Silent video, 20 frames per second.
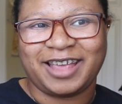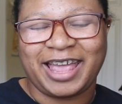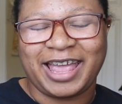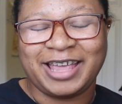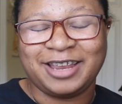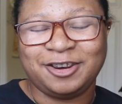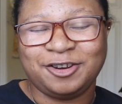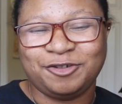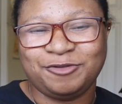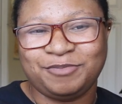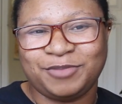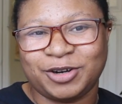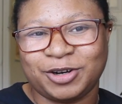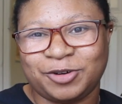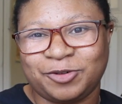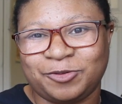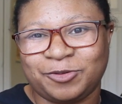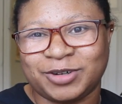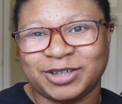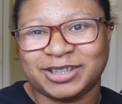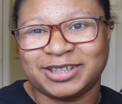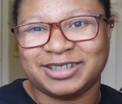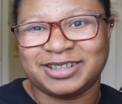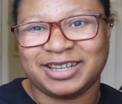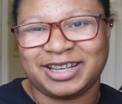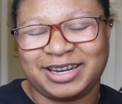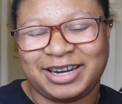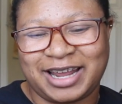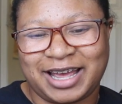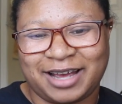A new book was
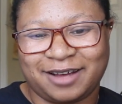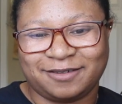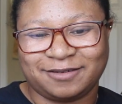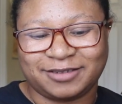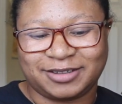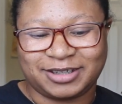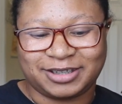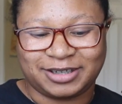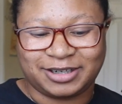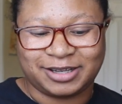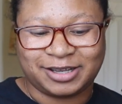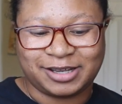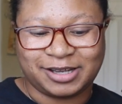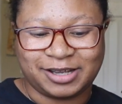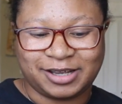announced.